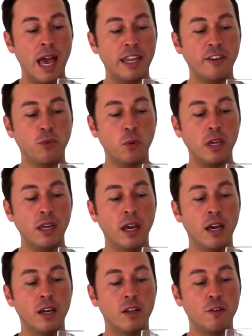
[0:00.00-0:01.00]
And if we
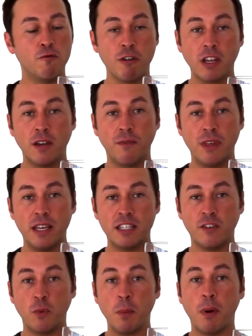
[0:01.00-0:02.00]
drink of this,
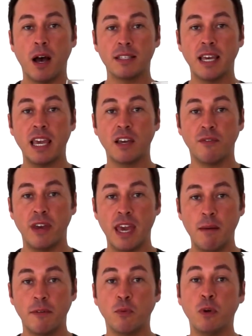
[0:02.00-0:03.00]
if we partake of
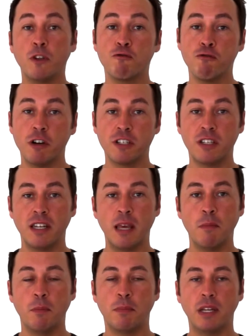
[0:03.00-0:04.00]
him, if we trust in
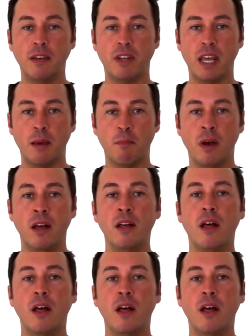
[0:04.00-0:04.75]
him and believe in him,